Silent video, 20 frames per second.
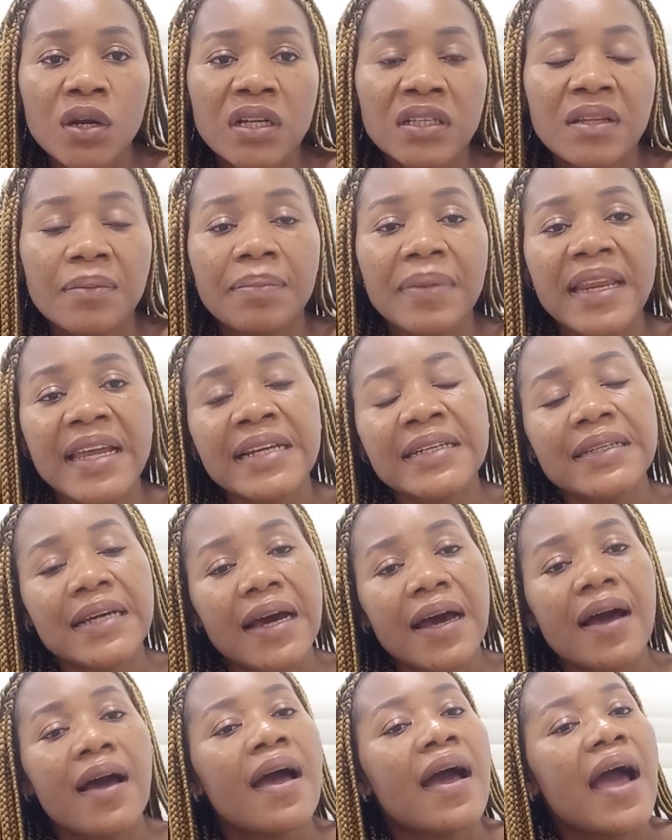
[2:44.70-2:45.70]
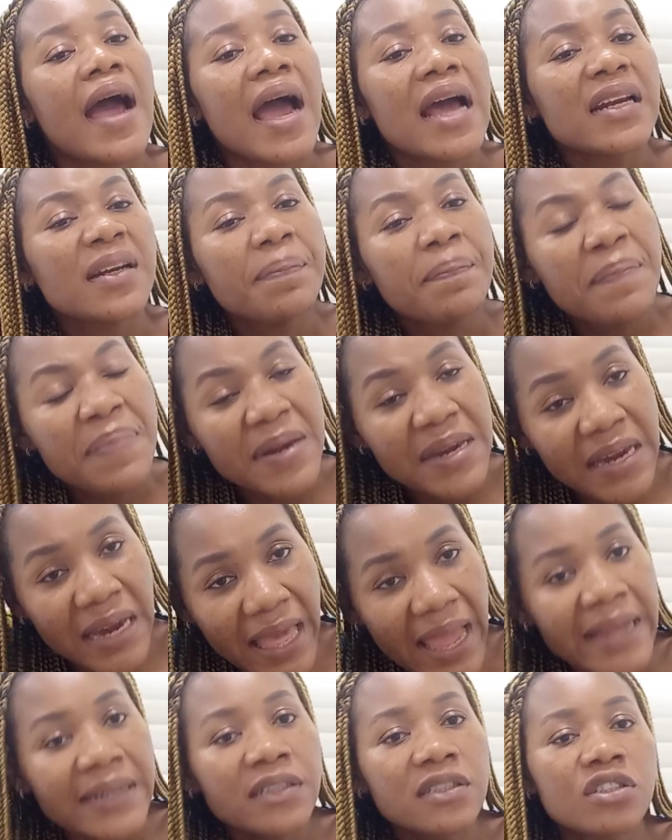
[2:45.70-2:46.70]
on the blender and
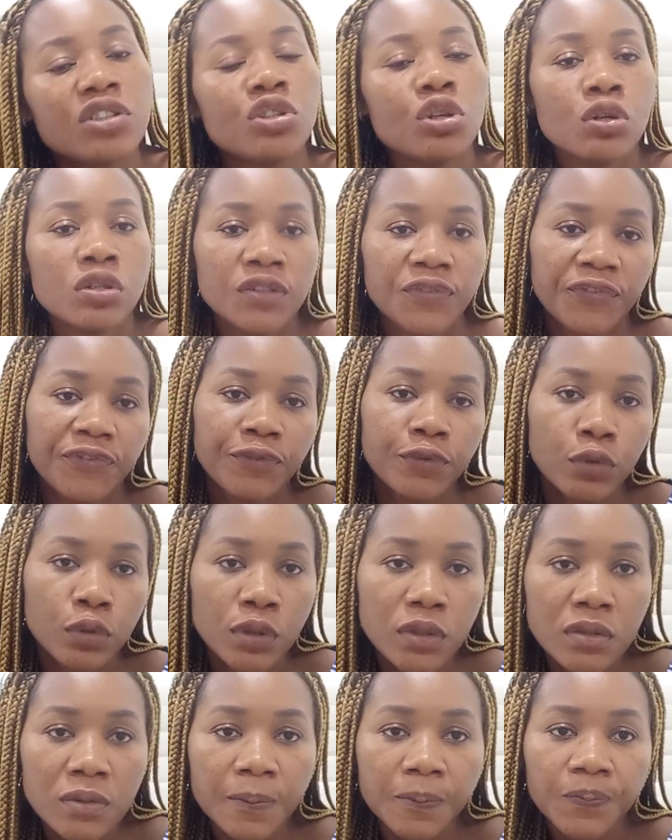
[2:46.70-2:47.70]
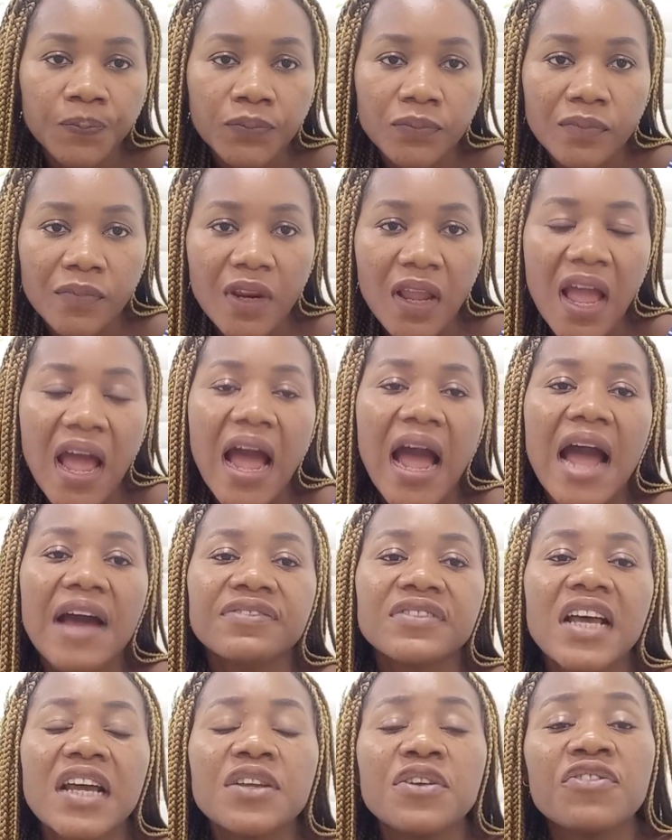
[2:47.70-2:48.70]
blend those fruits.
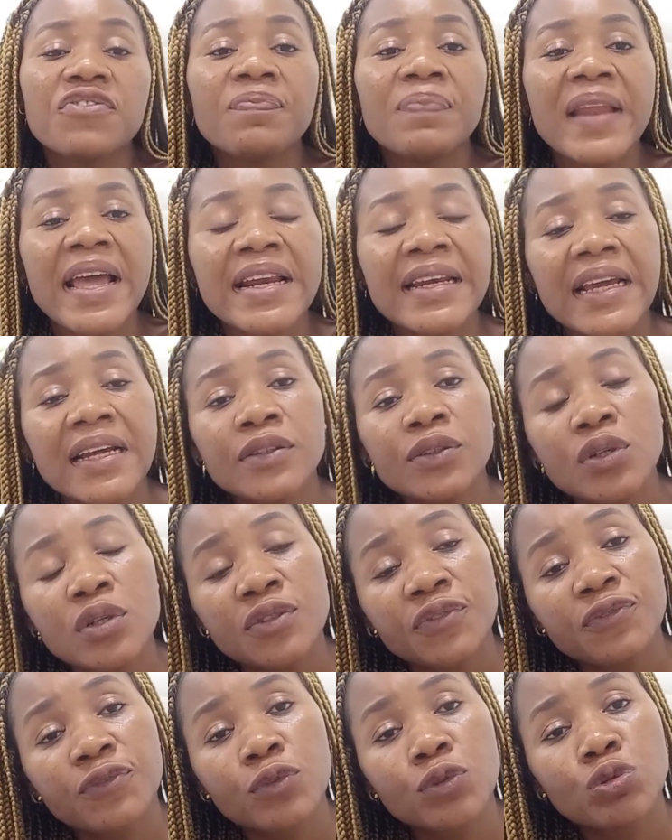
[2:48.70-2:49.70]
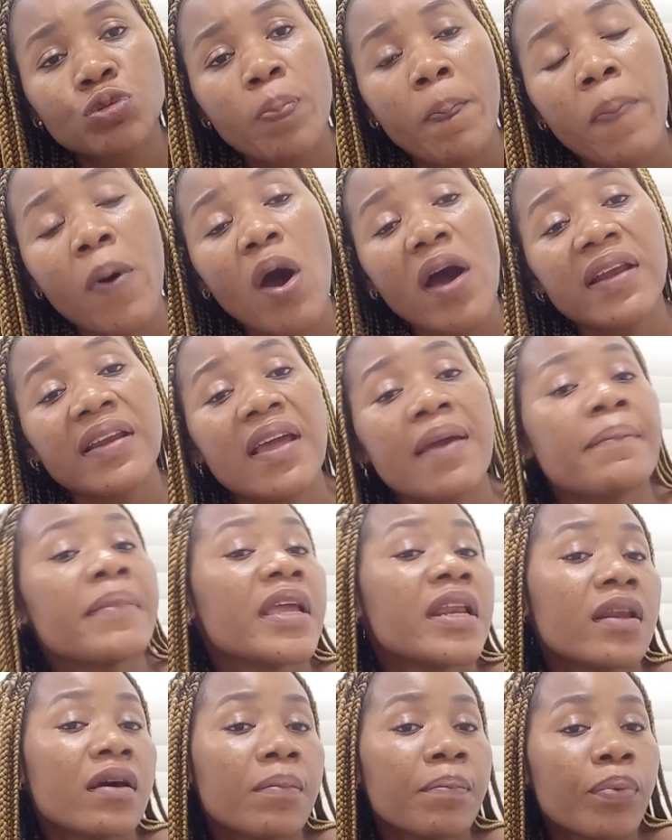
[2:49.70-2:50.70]
After you've blended those fruits, pour them
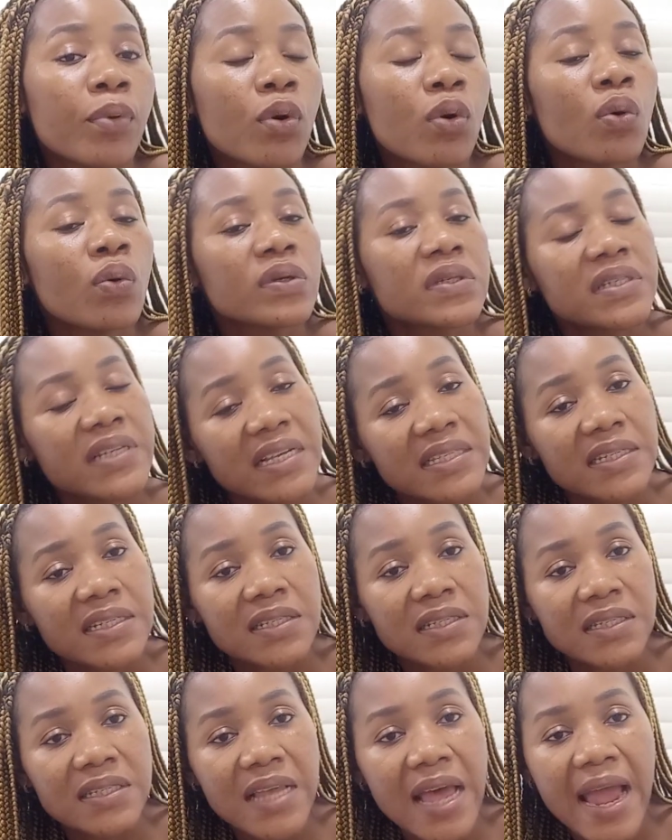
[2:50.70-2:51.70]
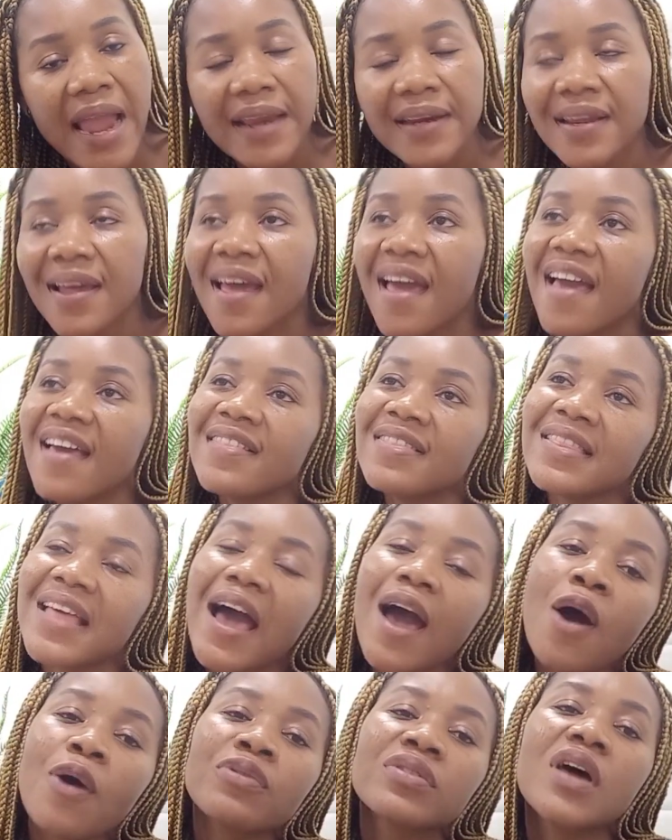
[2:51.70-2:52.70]
in a bowl, set aside.
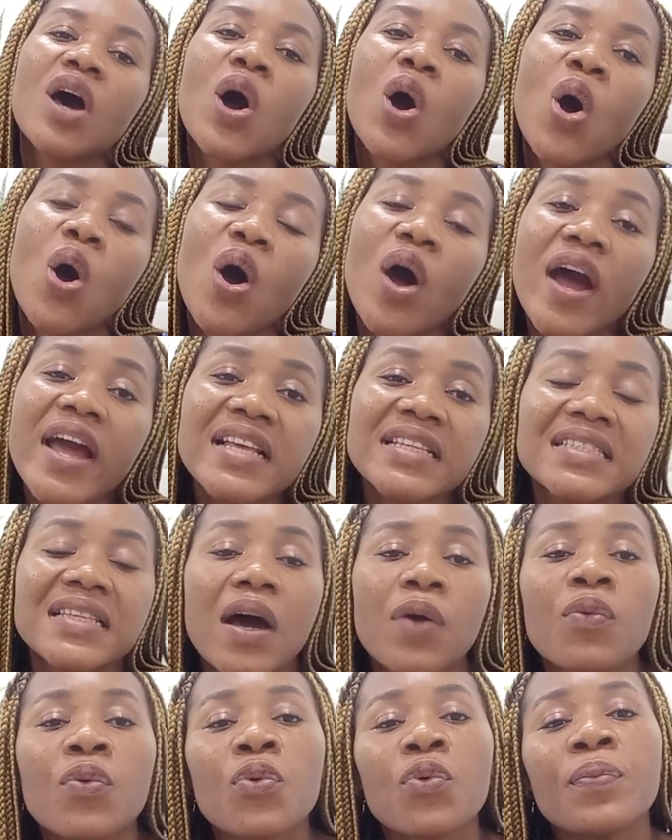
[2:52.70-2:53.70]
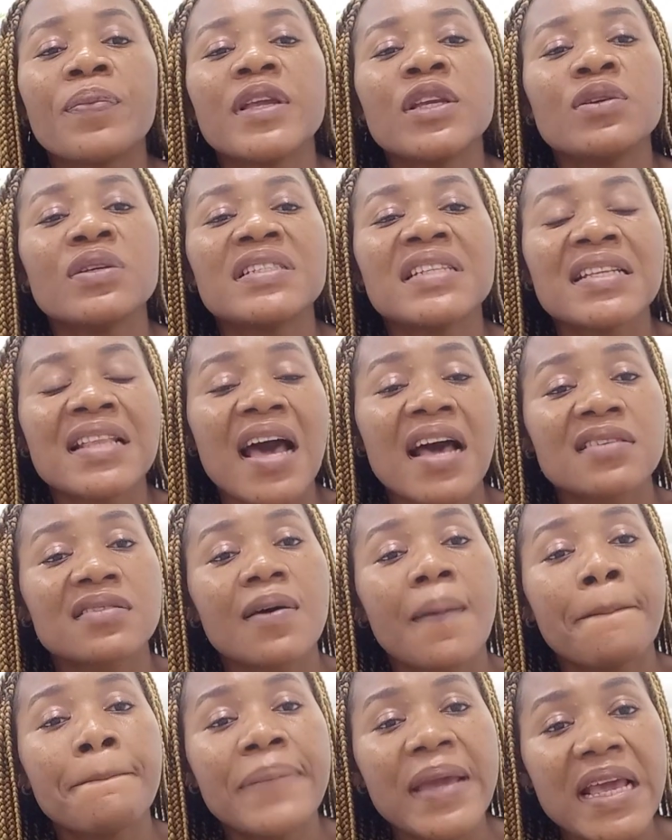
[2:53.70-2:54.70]
Now the oils that we'll be using as
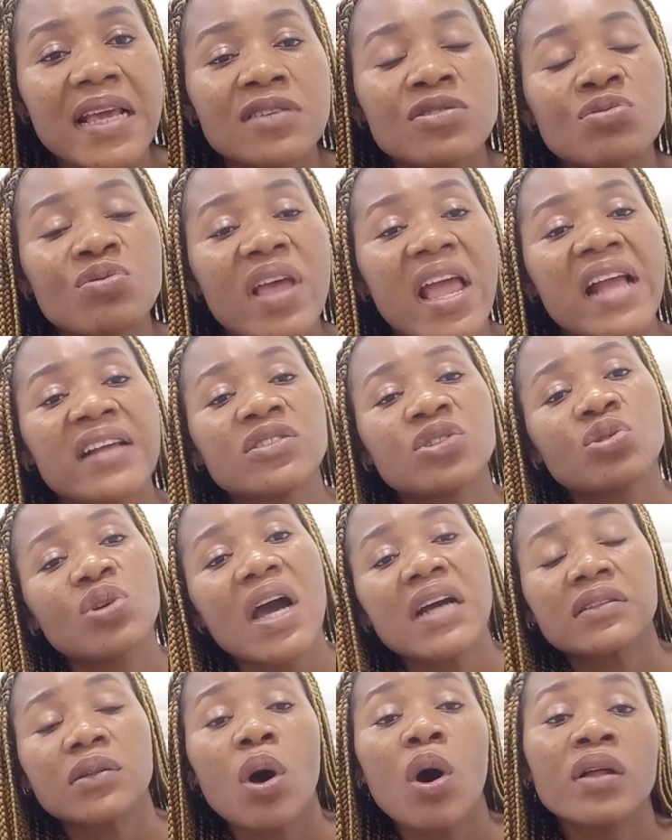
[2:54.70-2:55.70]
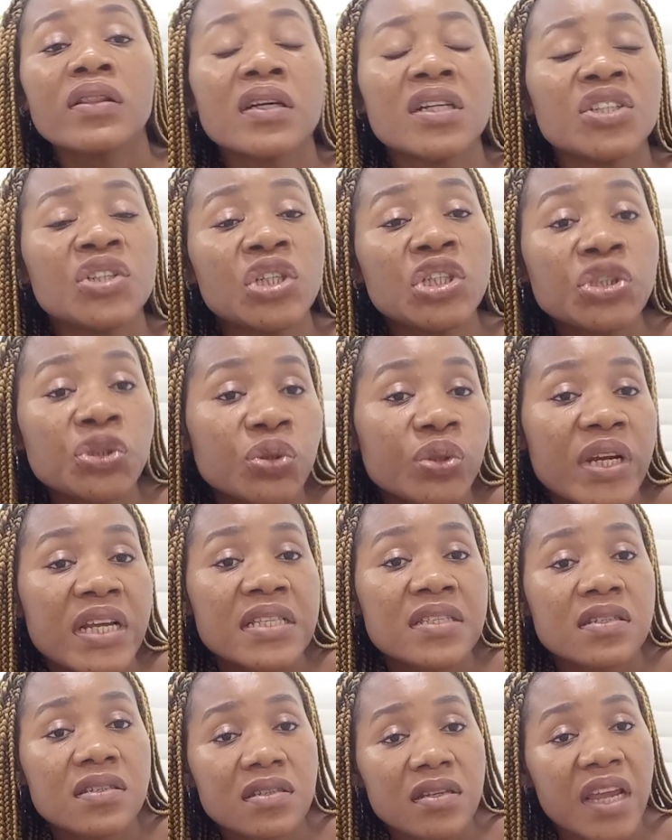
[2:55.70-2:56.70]
a base to extract all the
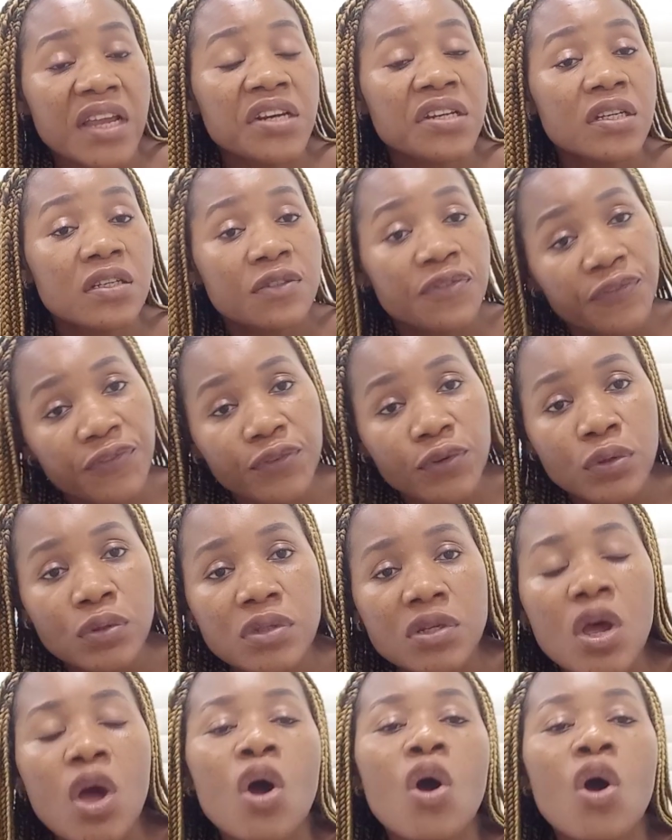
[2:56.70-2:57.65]
nutrients in those fruits,